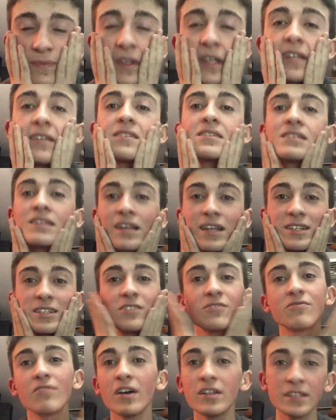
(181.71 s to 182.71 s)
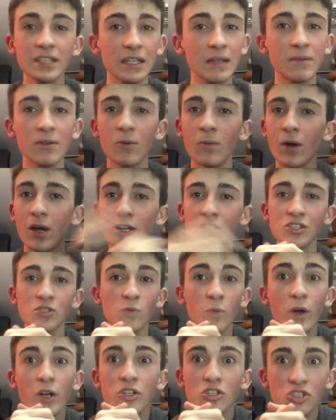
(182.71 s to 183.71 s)
It's a fun team to watch
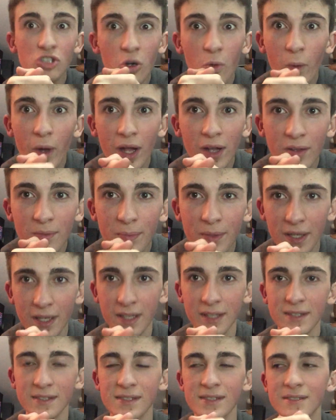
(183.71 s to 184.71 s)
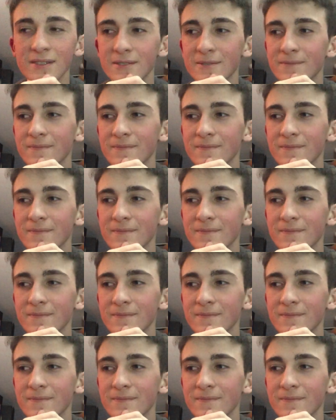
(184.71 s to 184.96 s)
when Joel plays.